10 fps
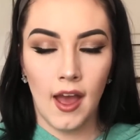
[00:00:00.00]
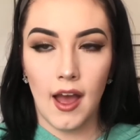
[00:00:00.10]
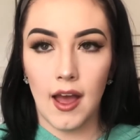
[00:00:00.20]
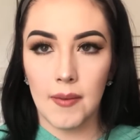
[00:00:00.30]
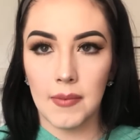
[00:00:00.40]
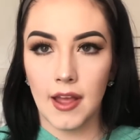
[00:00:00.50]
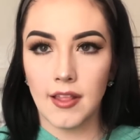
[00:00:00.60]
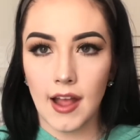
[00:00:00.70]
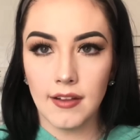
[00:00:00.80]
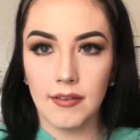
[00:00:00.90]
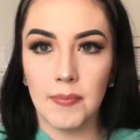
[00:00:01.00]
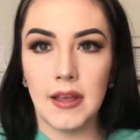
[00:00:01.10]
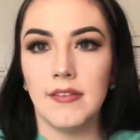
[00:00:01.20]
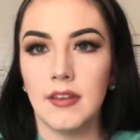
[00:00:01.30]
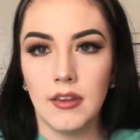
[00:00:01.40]
And that's
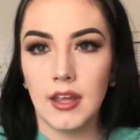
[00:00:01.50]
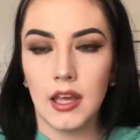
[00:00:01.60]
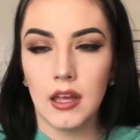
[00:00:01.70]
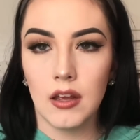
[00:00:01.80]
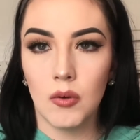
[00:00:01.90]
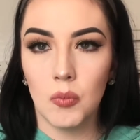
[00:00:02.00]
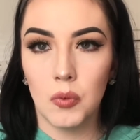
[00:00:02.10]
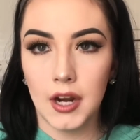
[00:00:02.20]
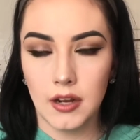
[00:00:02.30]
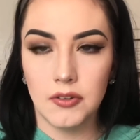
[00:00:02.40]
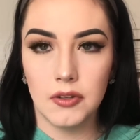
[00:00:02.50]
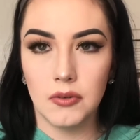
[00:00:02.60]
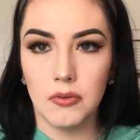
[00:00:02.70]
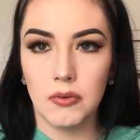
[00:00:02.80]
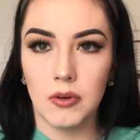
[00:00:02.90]
basically what I
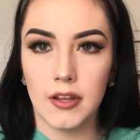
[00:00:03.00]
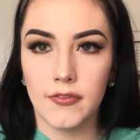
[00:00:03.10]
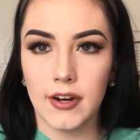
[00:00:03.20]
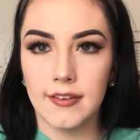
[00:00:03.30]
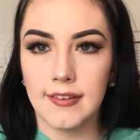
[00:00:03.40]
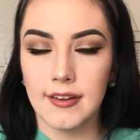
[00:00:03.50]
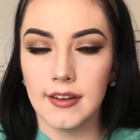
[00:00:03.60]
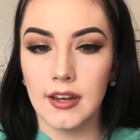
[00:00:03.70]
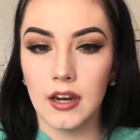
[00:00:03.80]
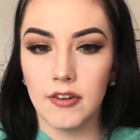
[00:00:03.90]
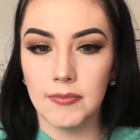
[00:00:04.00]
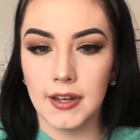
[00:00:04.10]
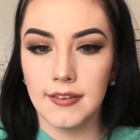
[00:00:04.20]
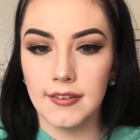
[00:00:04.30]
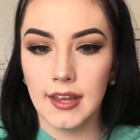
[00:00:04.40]
do as far as taking care of my
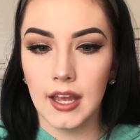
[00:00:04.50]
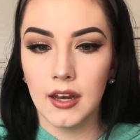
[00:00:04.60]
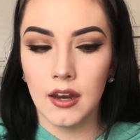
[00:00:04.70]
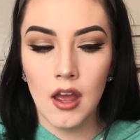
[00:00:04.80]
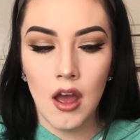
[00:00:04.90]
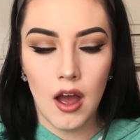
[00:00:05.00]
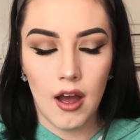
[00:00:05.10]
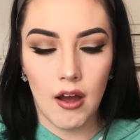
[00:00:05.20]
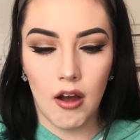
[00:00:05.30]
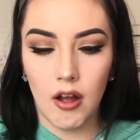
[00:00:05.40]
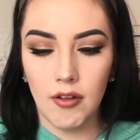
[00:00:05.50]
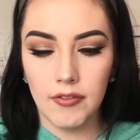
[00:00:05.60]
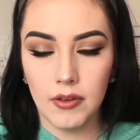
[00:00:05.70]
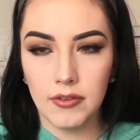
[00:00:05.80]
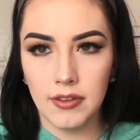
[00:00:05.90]
skin. All of those